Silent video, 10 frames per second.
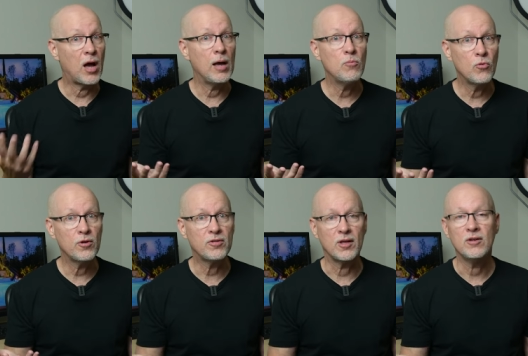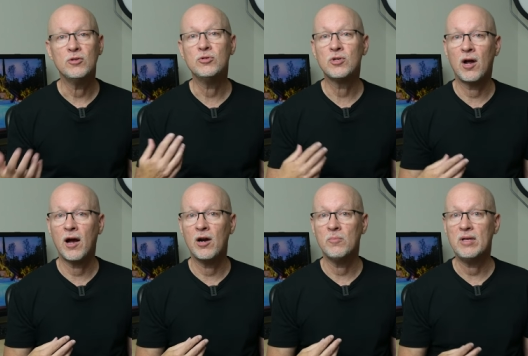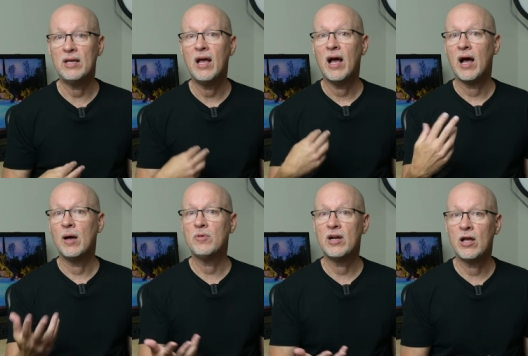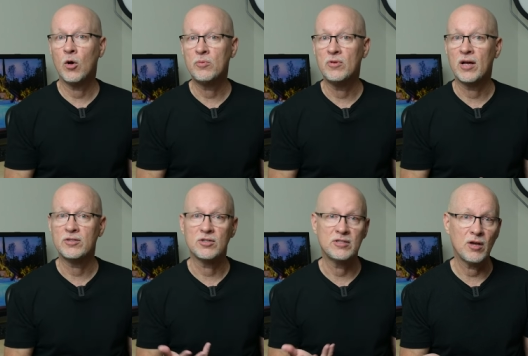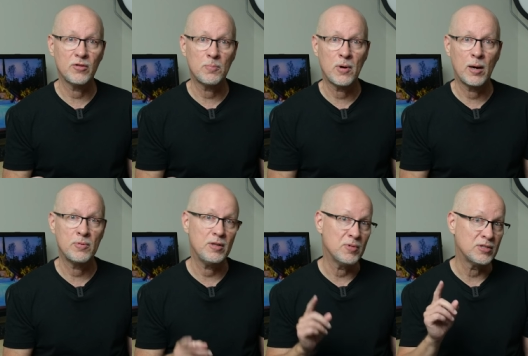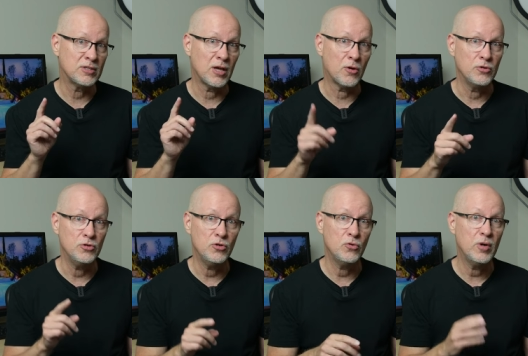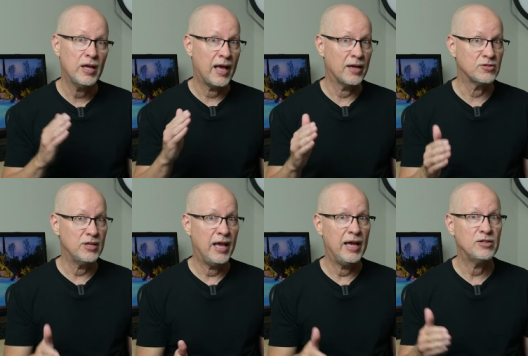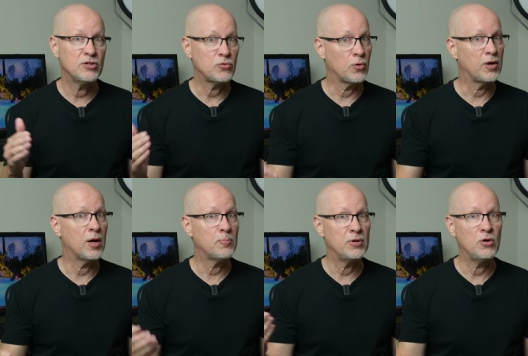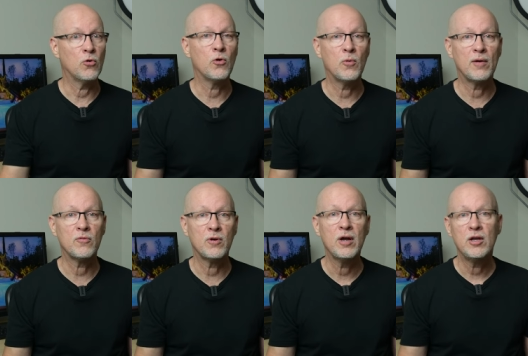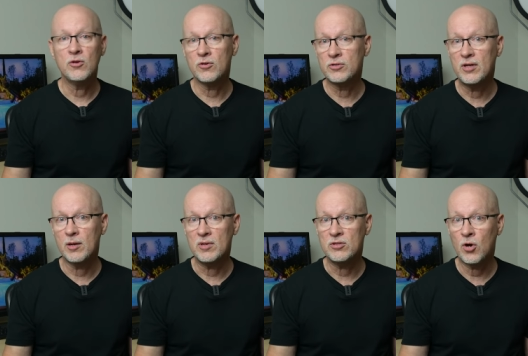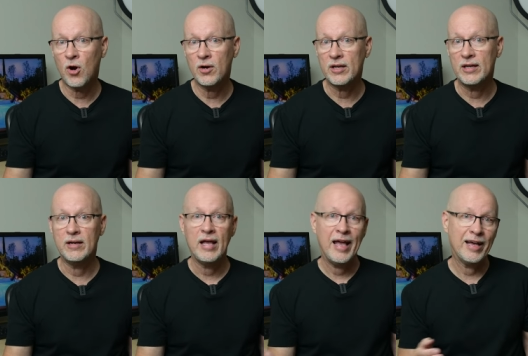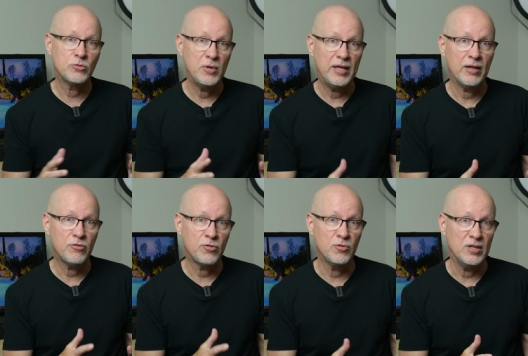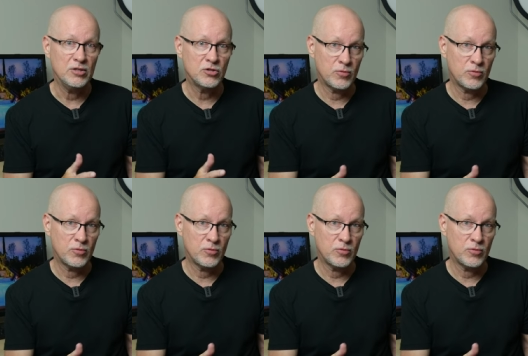I'm worth it. You should hire me. I'm going to help you not just sell the property, but sell you as the agent or company or whoever you're going to be targeting as we get through these